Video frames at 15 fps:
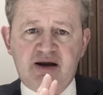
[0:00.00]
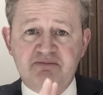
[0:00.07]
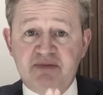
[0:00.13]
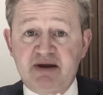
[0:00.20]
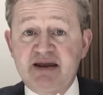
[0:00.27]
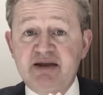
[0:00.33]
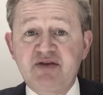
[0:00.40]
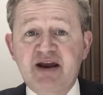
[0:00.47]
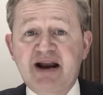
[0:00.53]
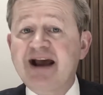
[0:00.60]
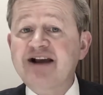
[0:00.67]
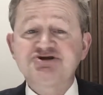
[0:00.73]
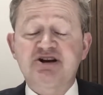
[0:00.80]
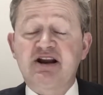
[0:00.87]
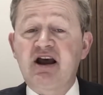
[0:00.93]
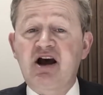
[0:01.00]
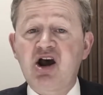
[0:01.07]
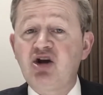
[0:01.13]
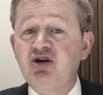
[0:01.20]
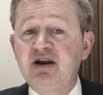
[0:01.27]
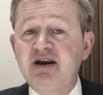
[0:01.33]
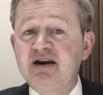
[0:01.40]
me that actually
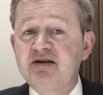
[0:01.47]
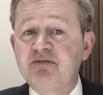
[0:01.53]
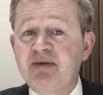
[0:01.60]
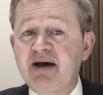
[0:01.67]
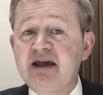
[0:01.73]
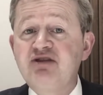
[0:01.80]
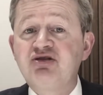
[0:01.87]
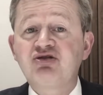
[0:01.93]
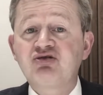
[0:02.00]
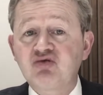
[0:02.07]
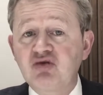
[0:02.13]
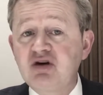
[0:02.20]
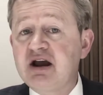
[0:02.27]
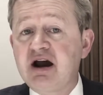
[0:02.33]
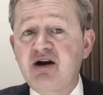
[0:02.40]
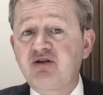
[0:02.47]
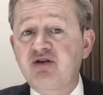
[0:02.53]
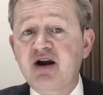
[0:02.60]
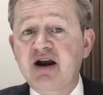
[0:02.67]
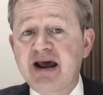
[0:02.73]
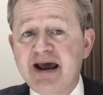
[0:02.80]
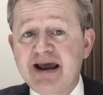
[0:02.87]
I only need to pay
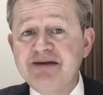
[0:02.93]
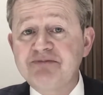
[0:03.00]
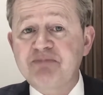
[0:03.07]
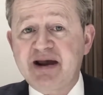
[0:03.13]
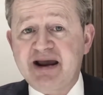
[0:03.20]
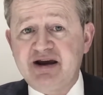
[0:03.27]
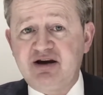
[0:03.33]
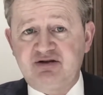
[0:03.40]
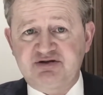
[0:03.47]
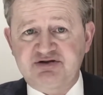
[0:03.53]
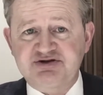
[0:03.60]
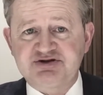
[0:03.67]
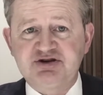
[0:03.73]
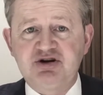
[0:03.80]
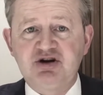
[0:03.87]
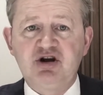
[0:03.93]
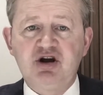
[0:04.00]
£308.